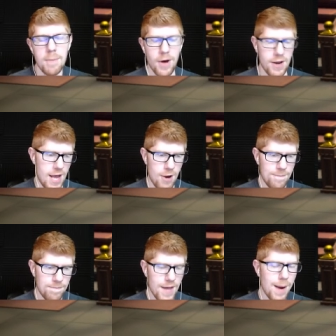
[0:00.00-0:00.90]
But no,
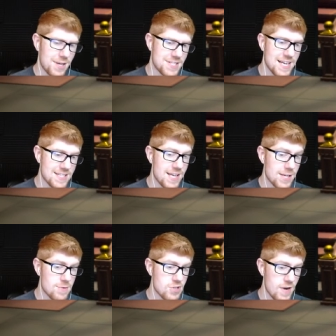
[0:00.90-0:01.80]
I must
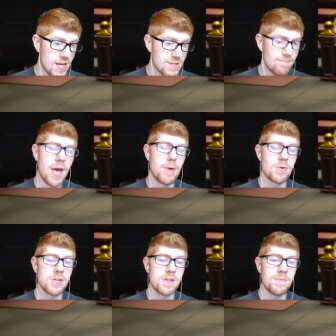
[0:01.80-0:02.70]
exercise restraint and
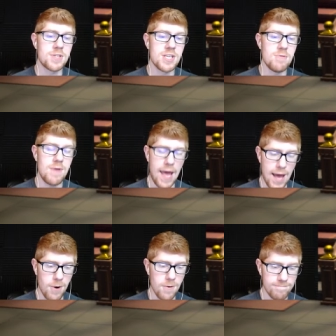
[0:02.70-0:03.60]
return them to you
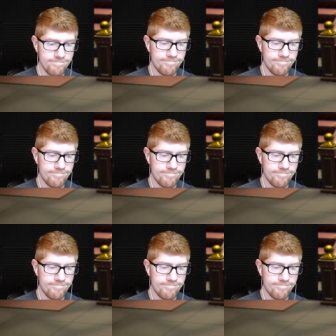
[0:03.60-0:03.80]
now.